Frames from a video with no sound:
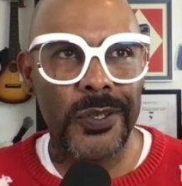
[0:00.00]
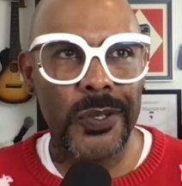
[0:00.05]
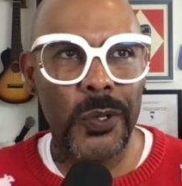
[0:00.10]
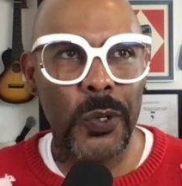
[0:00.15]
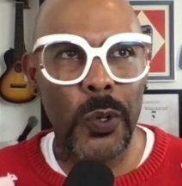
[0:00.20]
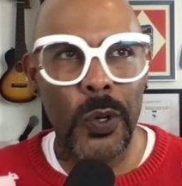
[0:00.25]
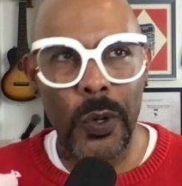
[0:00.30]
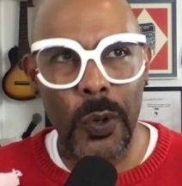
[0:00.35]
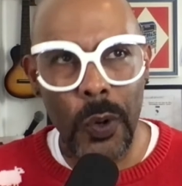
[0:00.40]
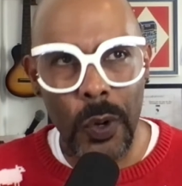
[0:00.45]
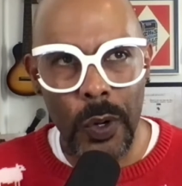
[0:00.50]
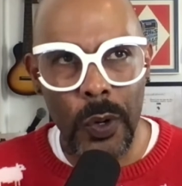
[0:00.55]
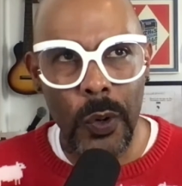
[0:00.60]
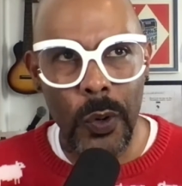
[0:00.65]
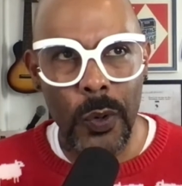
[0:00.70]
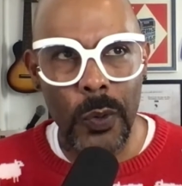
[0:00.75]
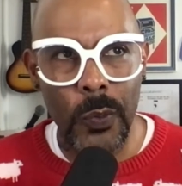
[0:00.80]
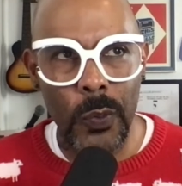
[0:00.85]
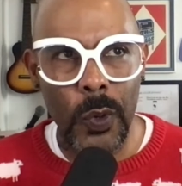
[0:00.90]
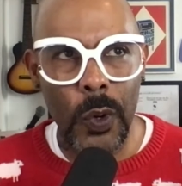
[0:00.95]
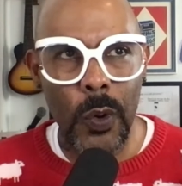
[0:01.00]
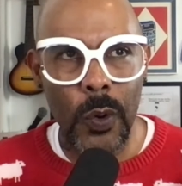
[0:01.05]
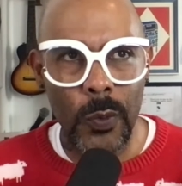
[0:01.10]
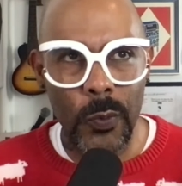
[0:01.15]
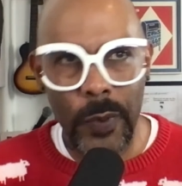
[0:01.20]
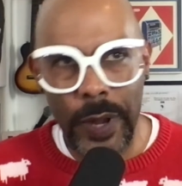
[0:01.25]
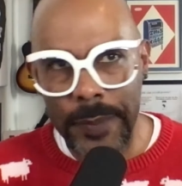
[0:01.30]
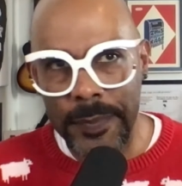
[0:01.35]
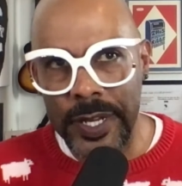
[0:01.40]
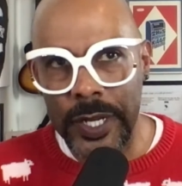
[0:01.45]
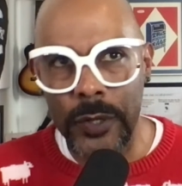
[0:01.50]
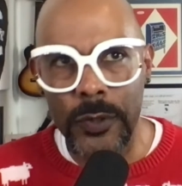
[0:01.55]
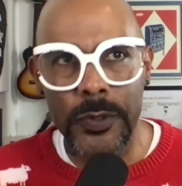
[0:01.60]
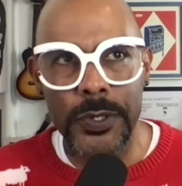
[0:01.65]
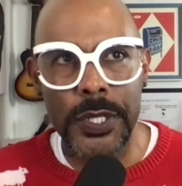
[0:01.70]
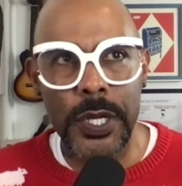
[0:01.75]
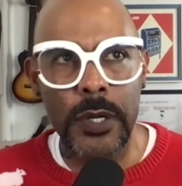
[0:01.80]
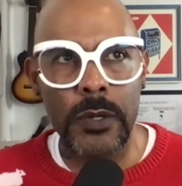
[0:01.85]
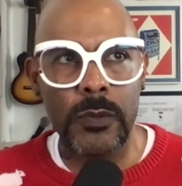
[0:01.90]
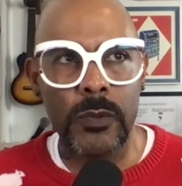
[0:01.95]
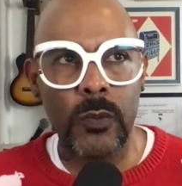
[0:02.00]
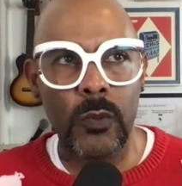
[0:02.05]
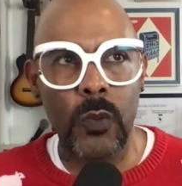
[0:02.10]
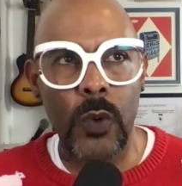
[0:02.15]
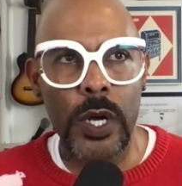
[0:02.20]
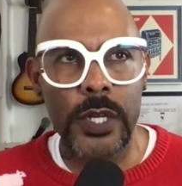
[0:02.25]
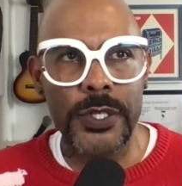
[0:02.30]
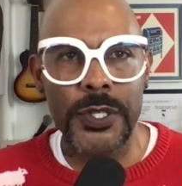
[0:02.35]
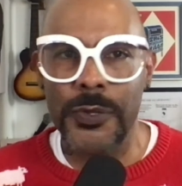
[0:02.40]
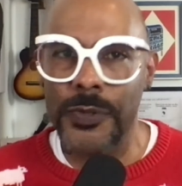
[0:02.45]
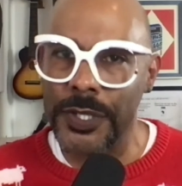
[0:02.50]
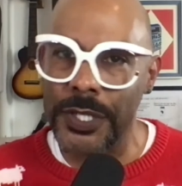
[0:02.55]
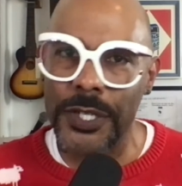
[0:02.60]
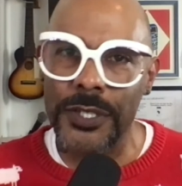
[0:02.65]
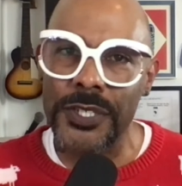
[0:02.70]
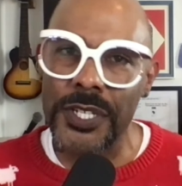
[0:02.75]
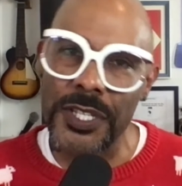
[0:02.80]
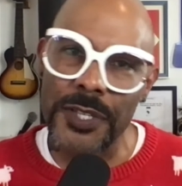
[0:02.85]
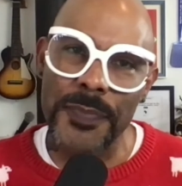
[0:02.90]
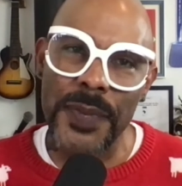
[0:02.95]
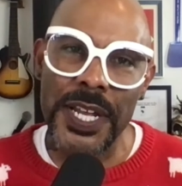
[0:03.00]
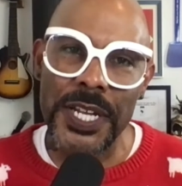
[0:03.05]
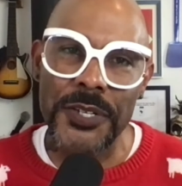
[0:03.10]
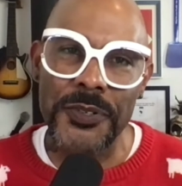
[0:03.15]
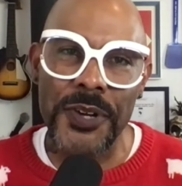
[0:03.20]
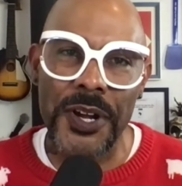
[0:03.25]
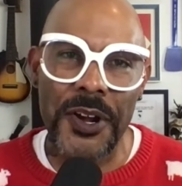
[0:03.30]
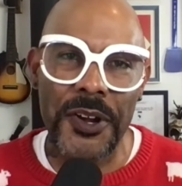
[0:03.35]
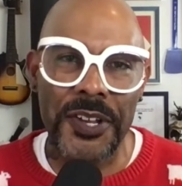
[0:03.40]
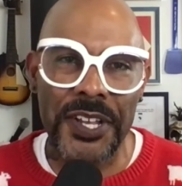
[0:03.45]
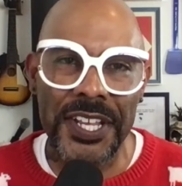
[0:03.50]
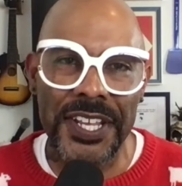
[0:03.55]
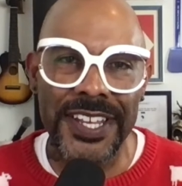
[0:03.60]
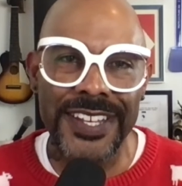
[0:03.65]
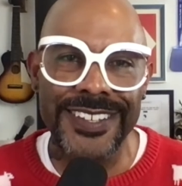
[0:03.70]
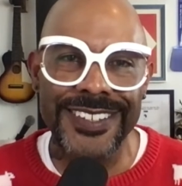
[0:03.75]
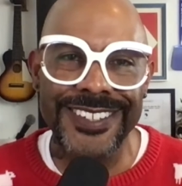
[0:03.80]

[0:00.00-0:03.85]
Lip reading: or women who don't want to indulge in the patriarchy.